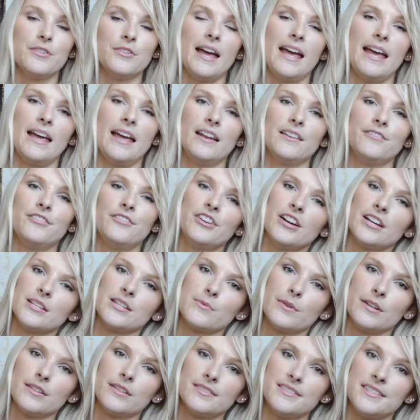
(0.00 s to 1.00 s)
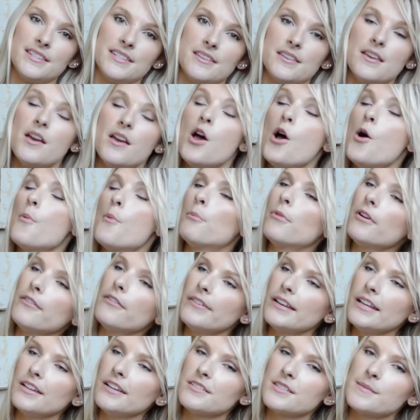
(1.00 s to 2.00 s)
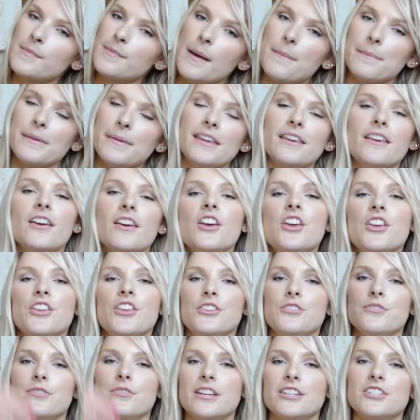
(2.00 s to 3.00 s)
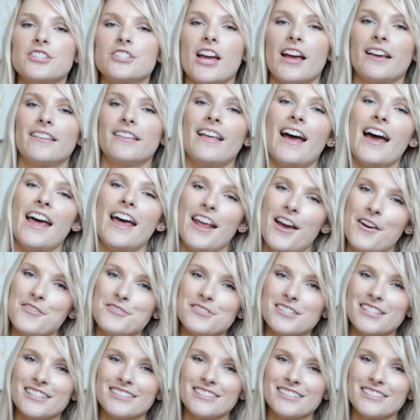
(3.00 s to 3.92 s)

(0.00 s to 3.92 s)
And if you guys want to see more videos by me, you can check that out.